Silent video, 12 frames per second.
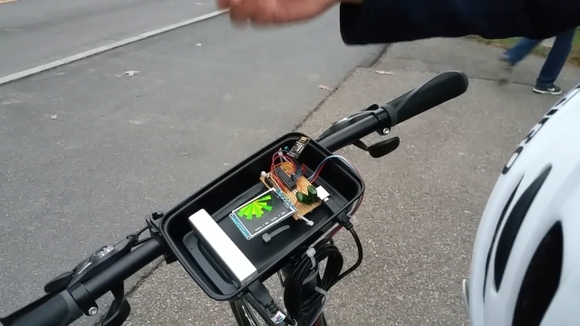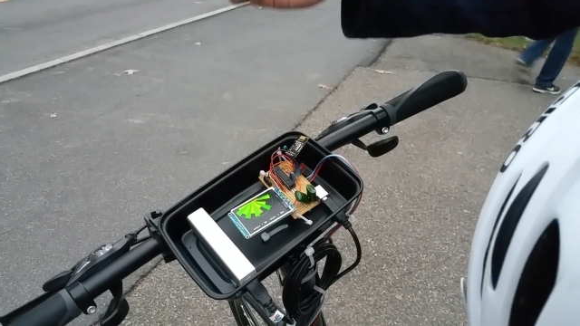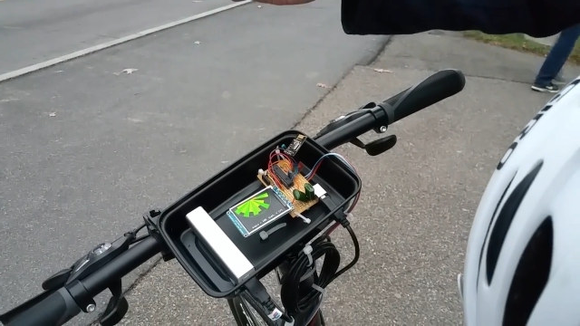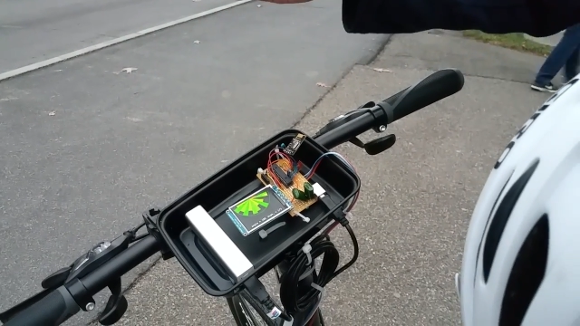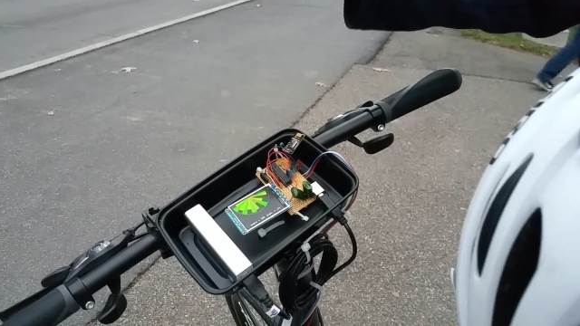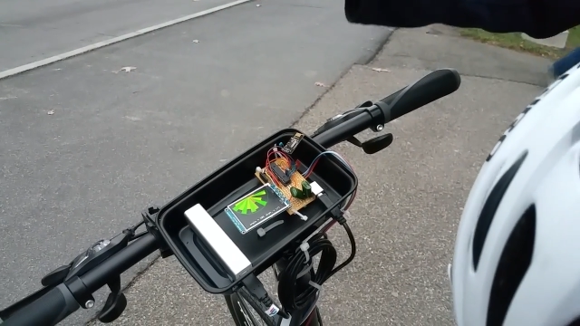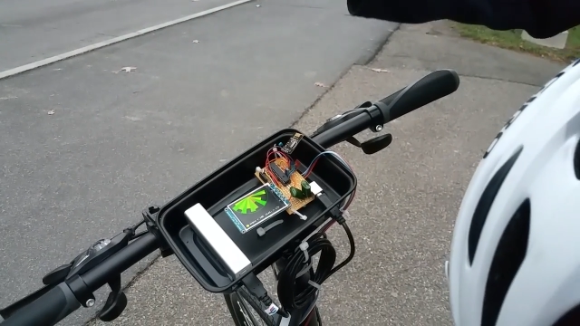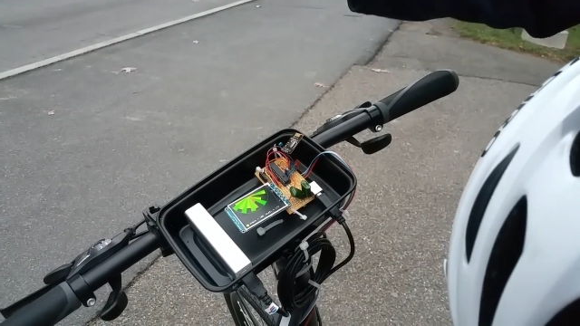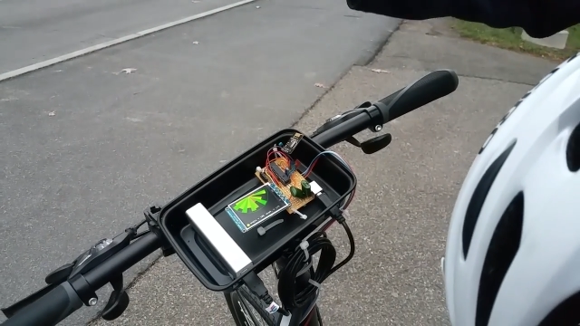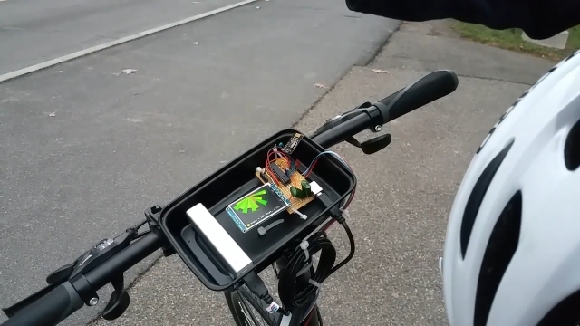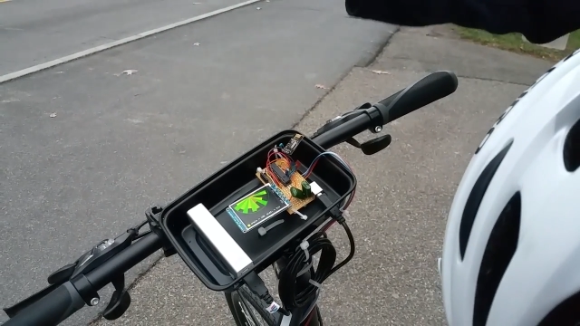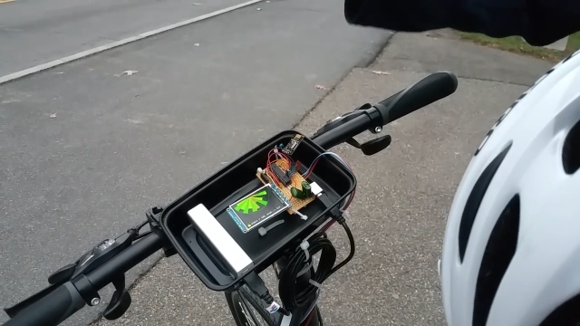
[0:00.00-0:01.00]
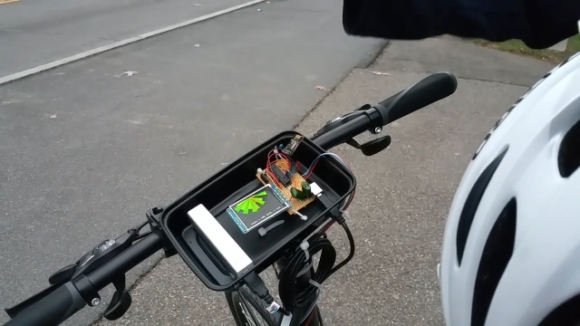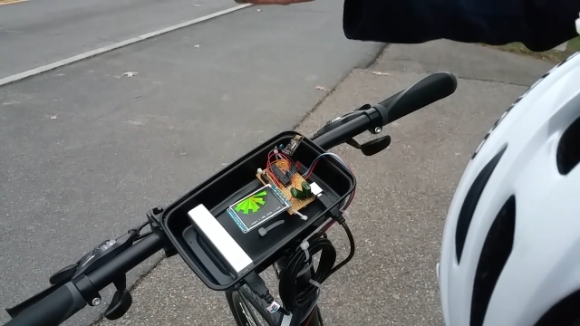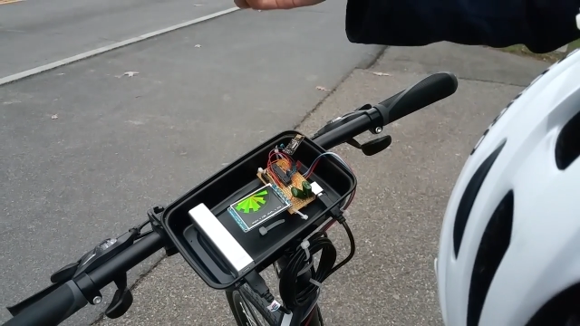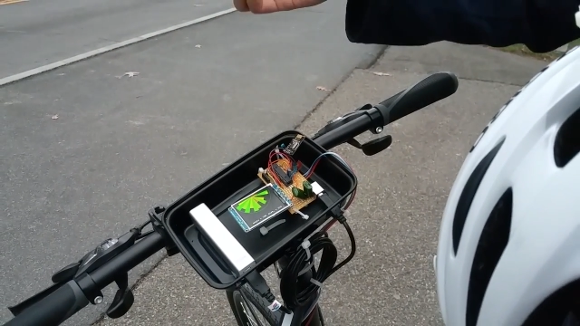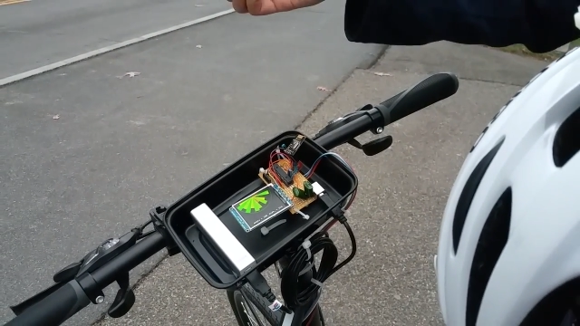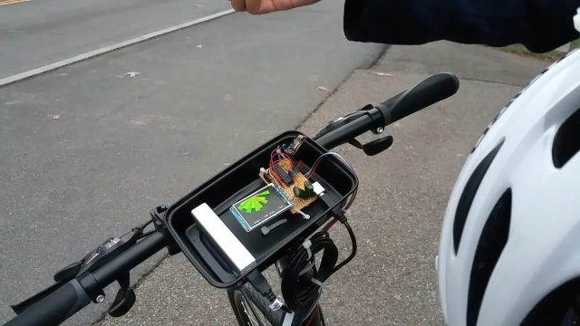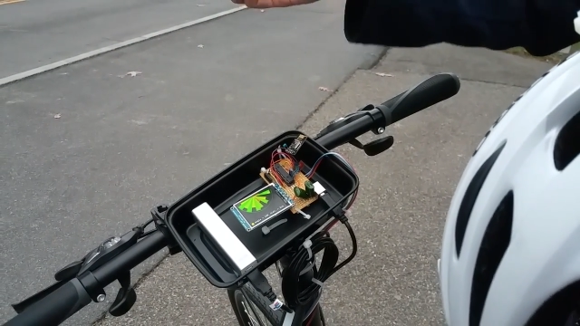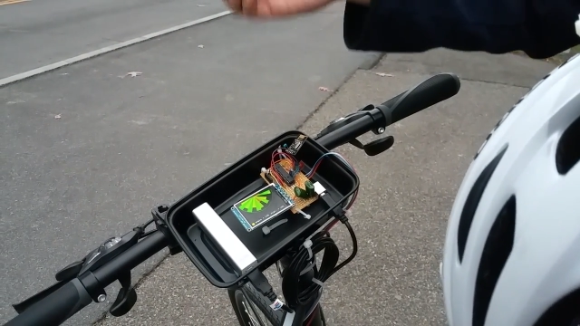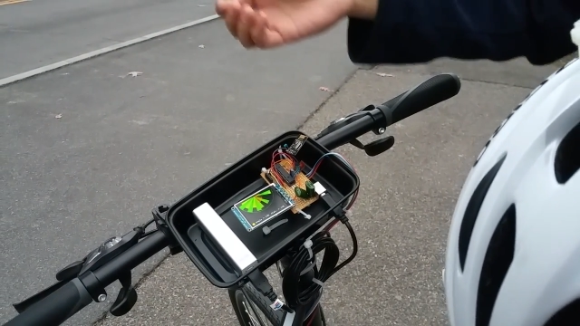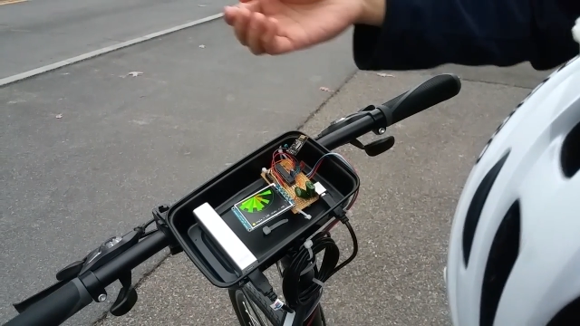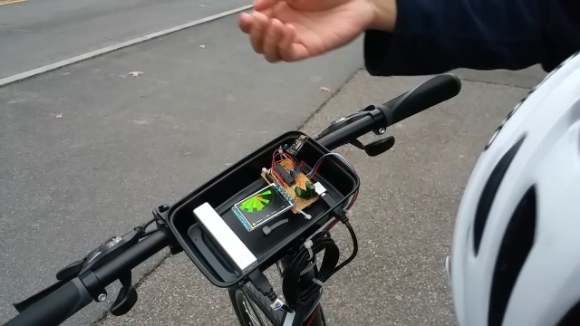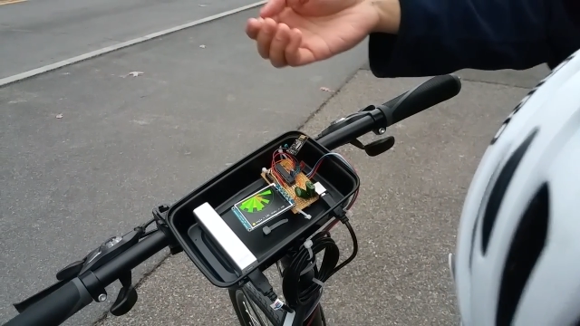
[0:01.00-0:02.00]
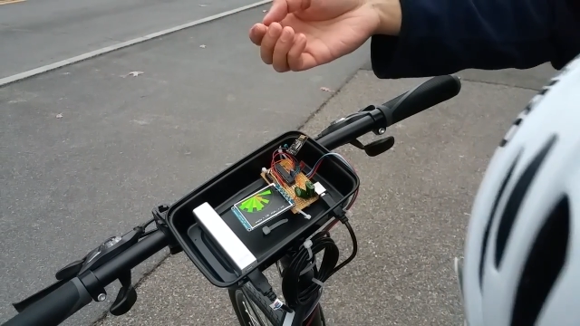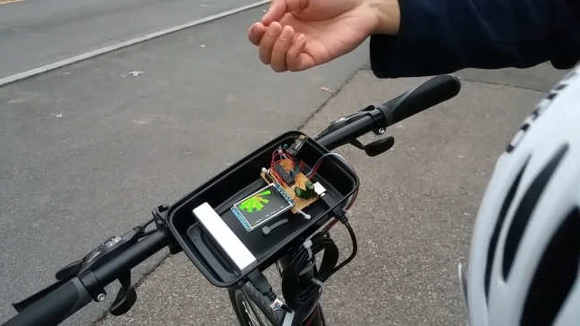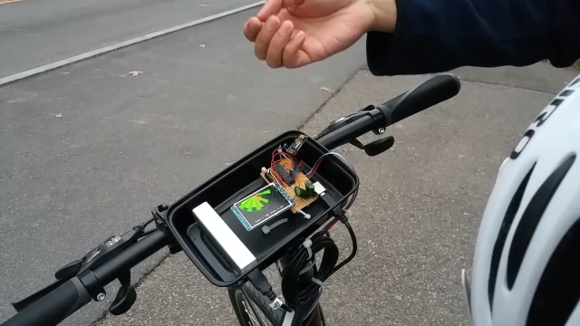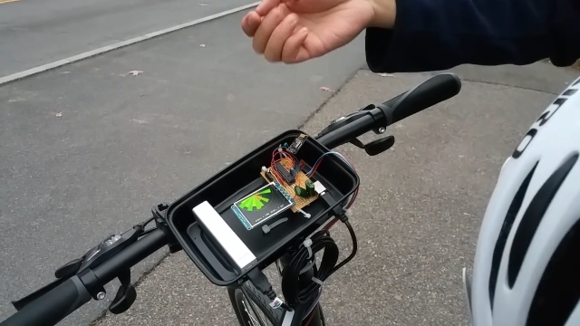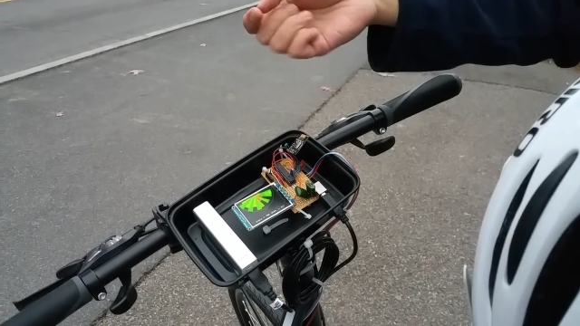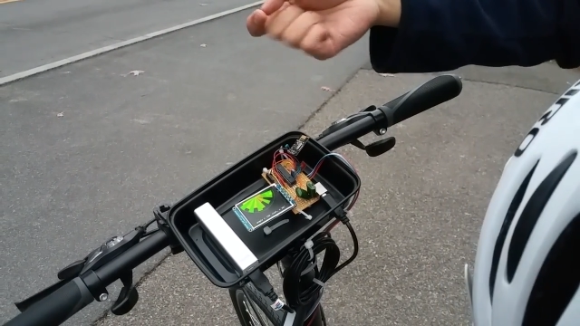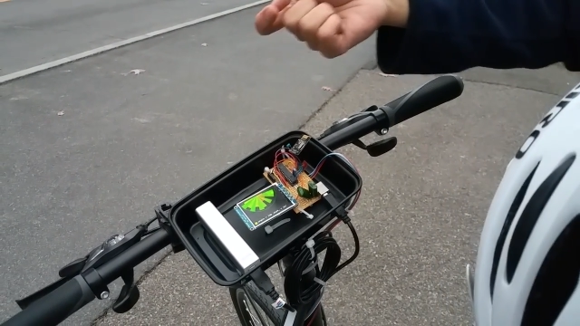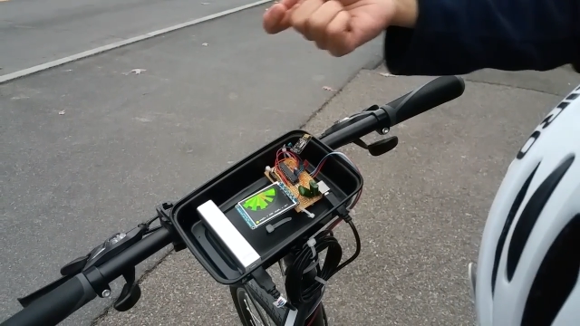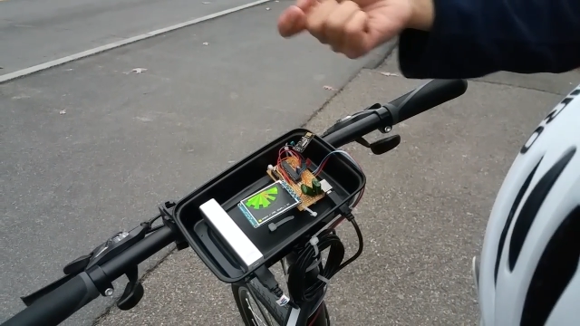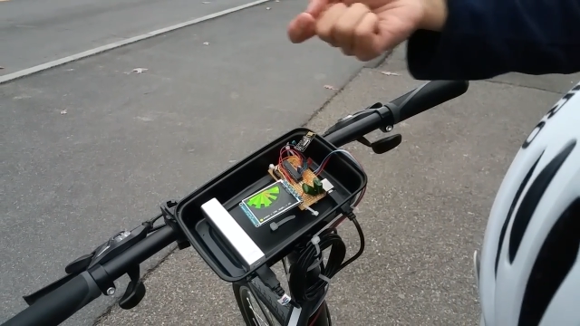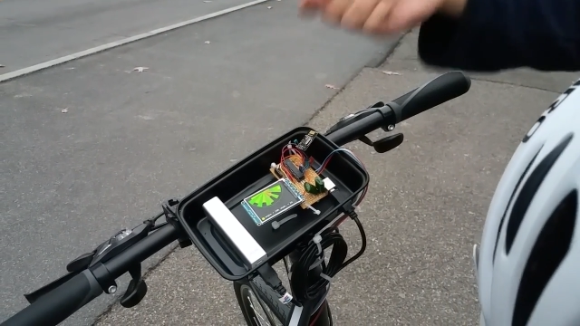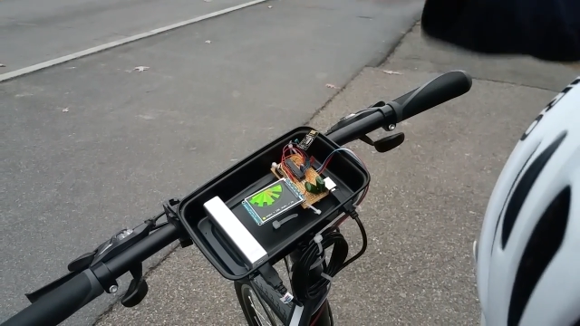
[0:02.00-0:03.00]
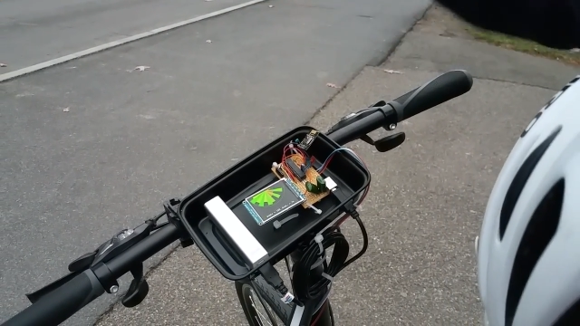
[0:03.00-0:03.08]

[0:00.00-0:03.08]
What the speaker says: Nobody's mouth can be seen.